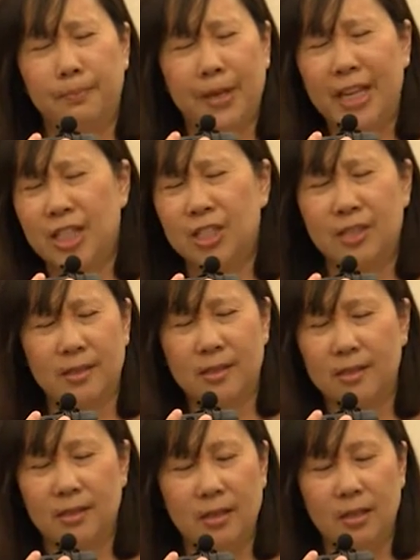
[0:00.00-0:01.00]

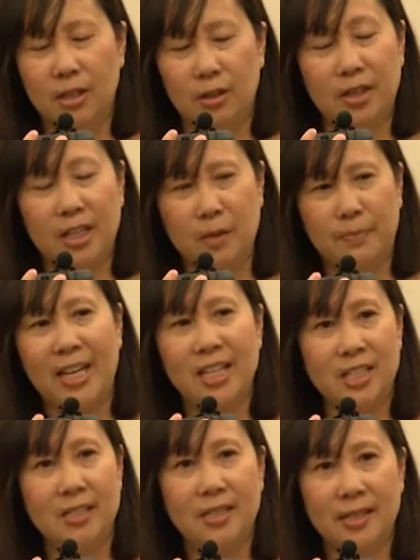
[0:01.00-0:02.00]
patient, that the
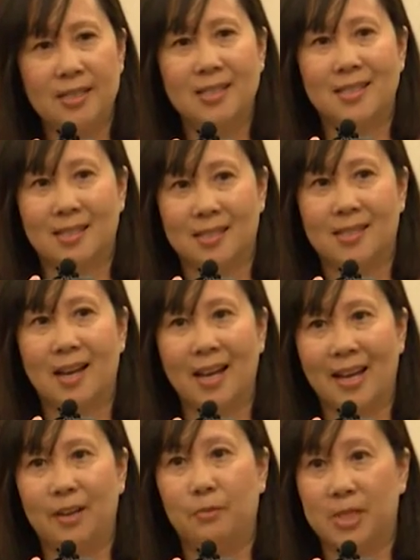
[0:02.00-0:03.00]
patient needs to
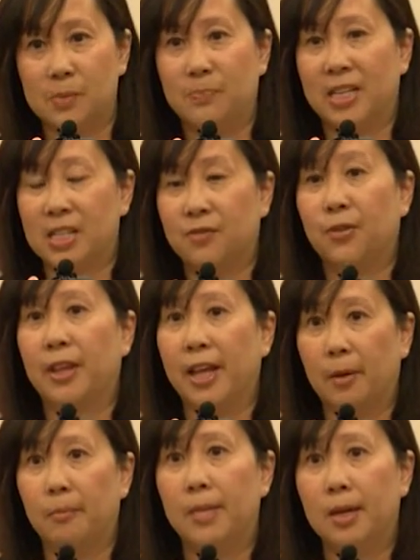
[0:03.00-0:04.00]
decide what's best for
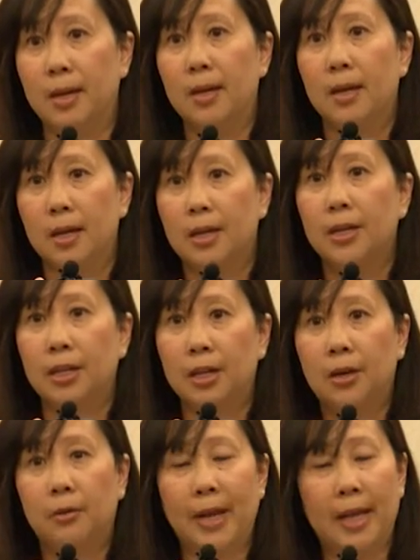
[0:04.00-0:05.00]
them,
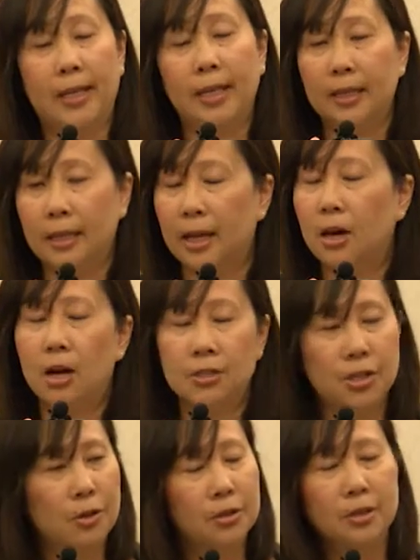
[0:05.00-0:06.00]
and he
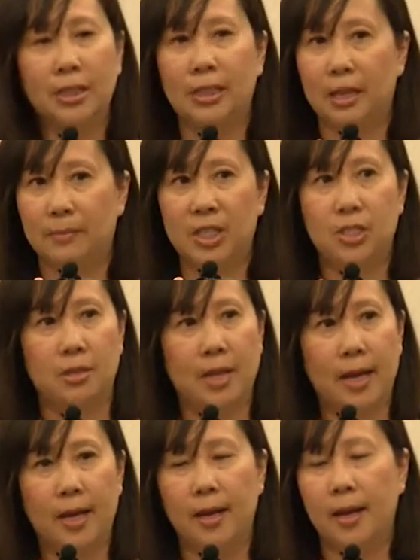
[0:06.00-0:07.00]
totally let me do
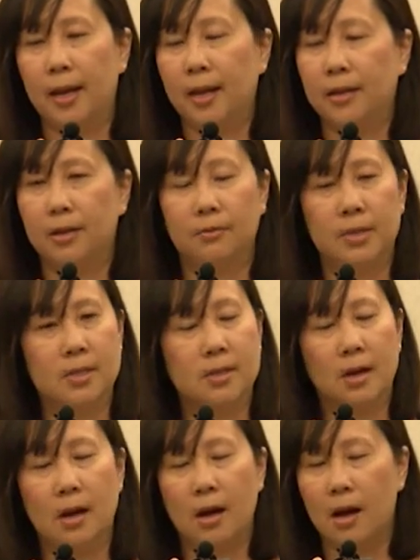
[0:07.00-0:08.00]
that. And there was
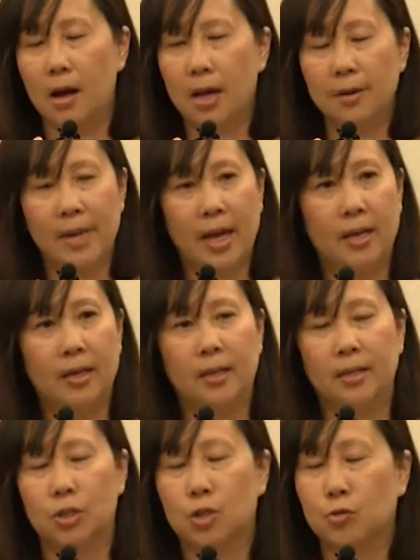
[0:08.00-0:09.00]

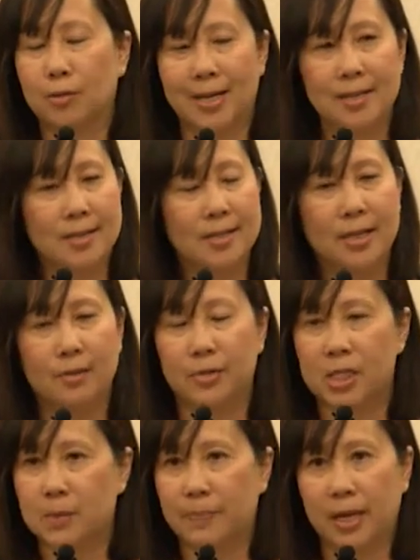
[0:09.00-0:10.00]
automatic trust and
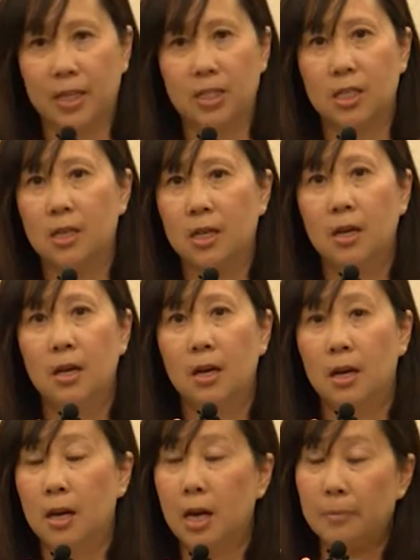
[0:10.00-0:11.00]
respect
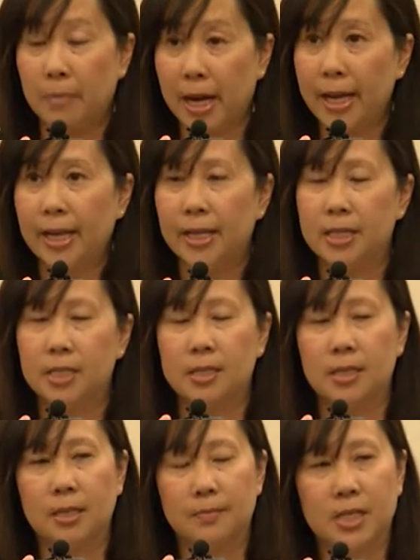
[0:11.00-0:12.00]
on my
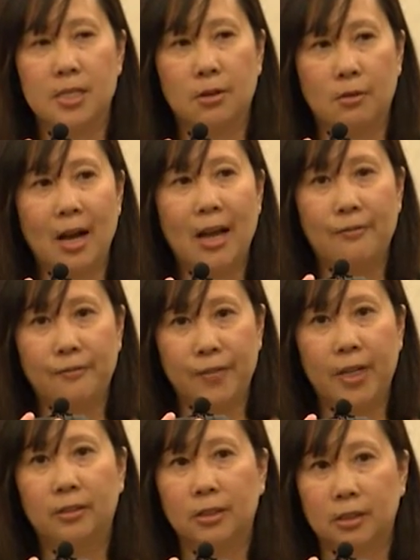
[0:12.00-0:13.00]
end, so I
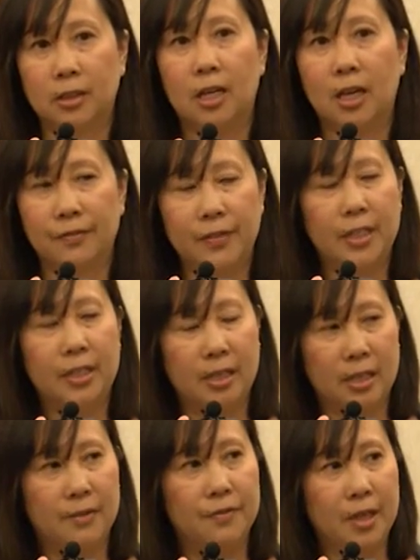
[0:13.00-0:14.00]
felt confident
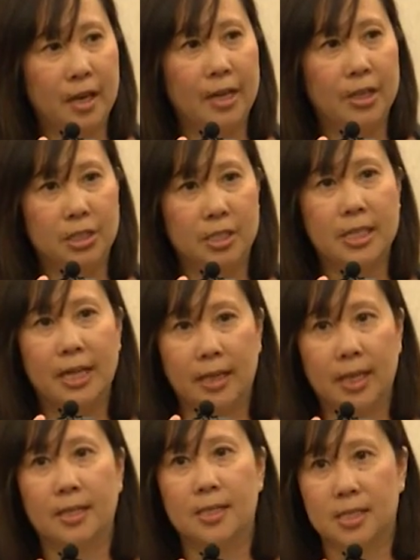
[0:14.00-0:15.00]
enough that I could
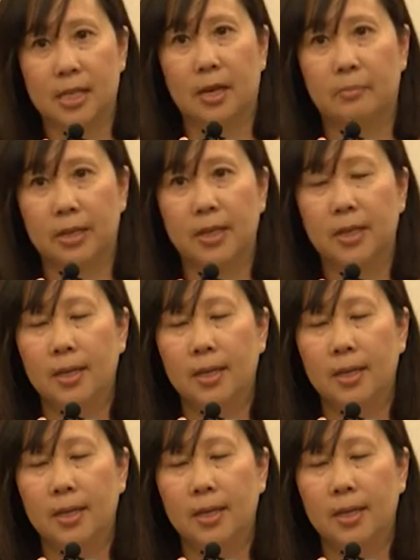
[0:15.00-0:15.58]
take that step